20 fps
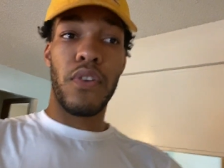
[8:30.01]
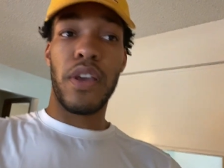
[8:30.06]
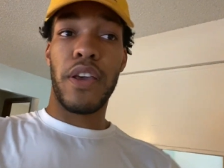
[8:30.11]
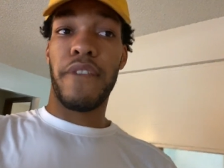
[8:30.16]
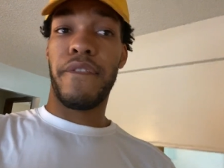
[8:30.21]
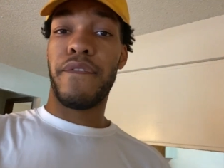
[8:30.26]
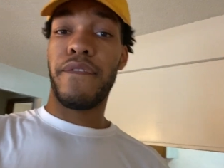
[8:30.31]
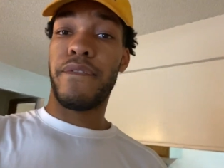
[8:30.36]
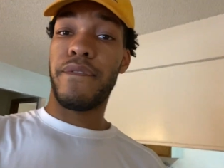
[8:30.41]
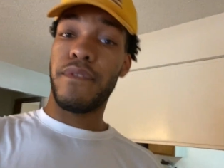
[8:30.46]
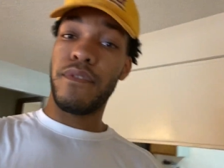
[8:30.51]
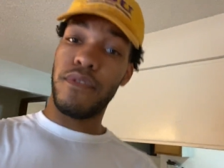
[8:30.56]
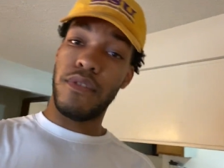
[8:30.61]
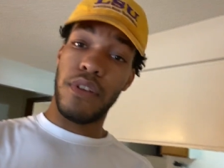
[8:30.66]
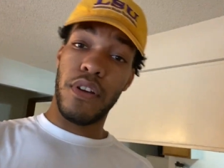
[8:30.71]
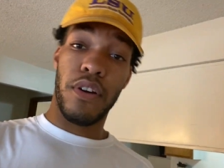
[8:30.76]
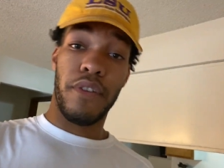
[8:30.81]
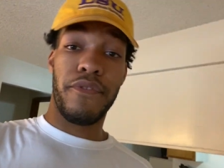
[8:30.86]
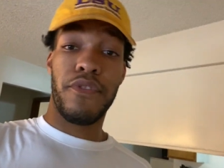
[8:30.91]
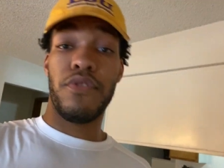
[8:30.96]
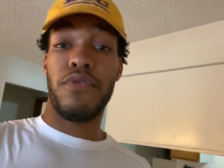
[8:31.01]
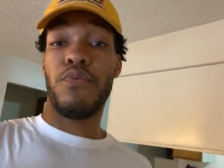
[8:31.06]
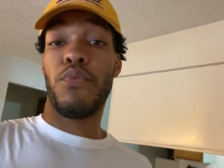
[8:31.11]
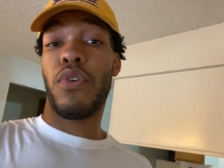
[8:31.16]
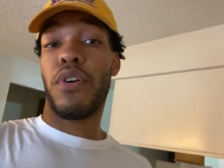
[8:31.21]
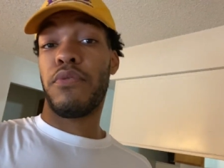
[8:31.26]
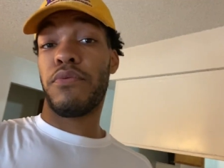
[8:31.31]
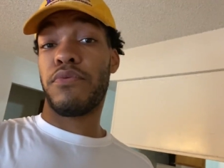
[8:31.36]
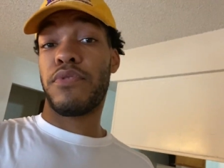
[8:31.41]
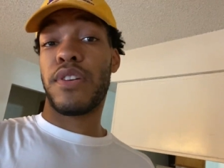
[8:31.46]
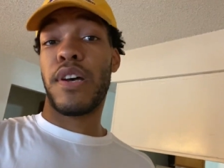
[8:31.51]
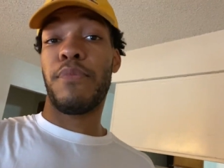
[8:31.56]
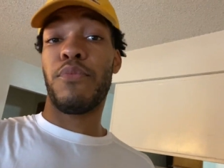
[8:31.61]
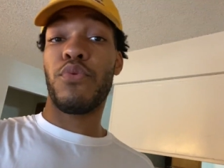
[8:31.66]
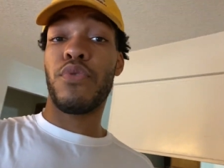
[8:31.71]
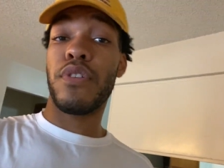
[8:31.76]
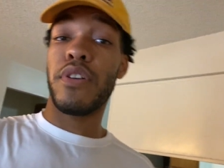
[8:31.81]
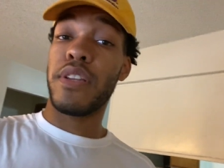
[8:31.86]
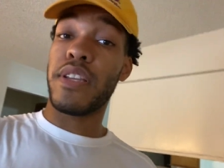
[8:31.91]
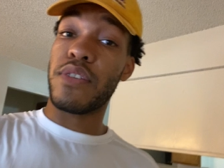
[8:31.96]
if you know, if you want some
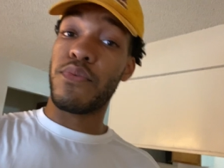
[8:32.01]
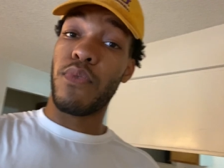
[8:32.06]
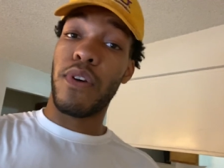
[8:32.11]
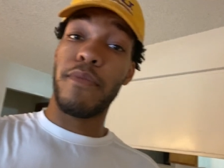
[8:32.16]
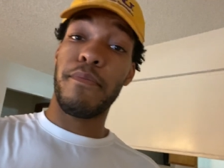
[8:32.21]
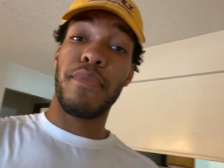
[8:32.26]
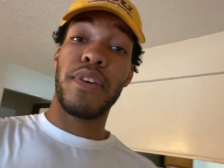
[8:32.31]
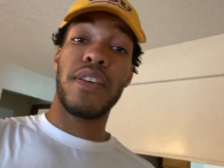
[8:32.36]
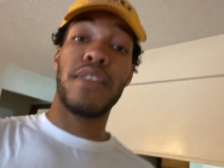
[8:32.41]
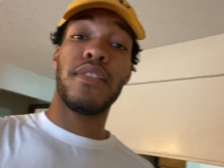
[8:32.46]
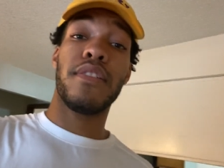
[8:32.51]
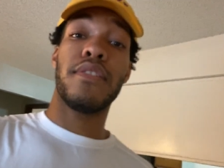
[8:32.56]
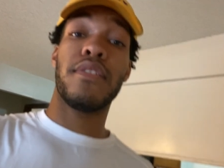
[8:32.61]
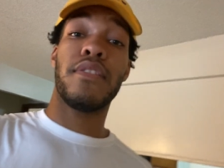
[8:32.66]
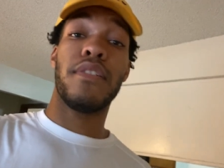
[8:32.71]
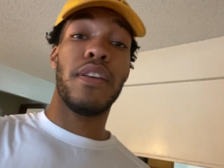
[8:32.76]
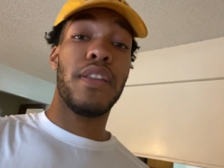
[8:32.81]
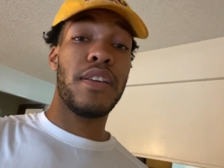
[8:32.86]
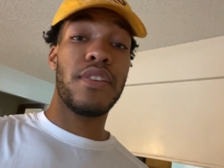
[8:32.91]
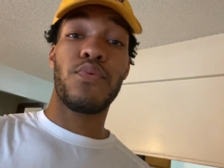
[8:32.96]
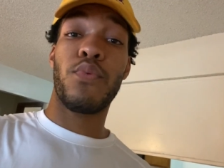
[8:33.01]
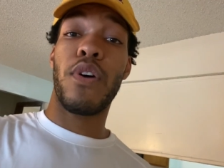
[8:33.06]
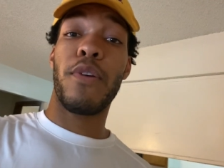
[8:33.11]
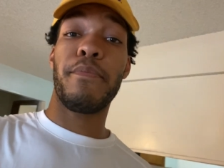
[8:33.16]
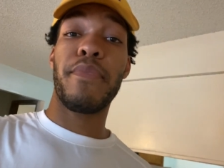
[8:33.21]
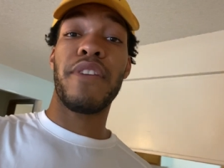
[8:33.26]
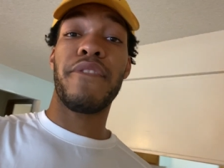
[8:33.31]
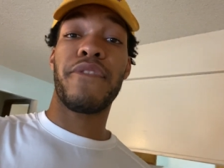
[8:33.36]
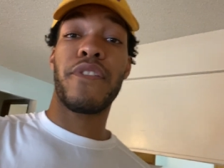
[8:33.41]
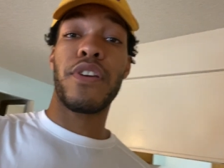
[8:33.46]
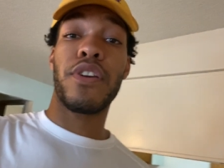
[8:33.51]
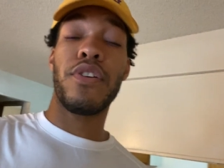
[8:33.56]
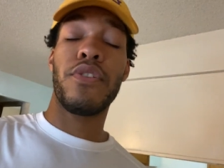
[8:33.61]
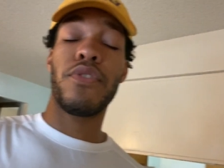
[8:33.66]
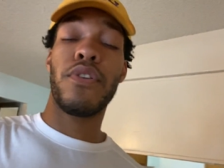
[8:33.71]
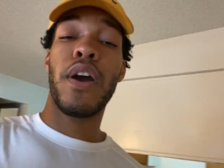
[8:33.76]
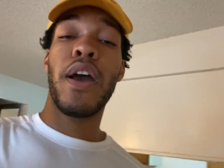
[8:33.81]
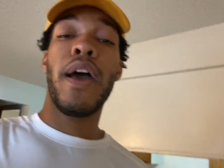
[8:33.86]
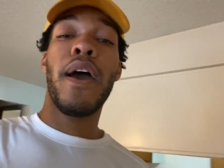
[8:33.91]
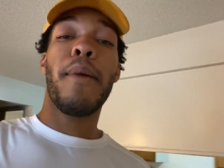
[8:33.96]
wood, this won't be this won't be for you.